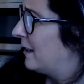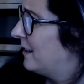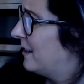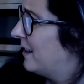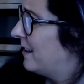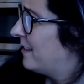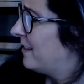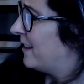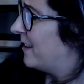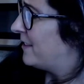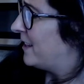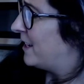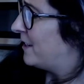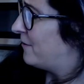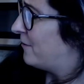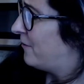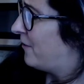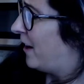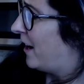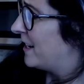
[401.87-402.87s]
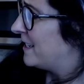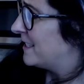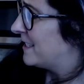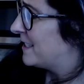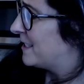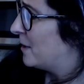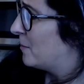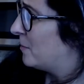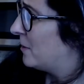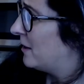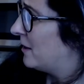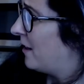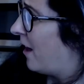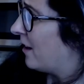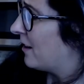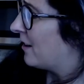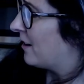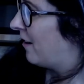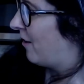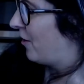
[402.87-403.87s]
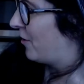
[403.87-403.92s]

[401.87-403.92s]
that they'd find some luck on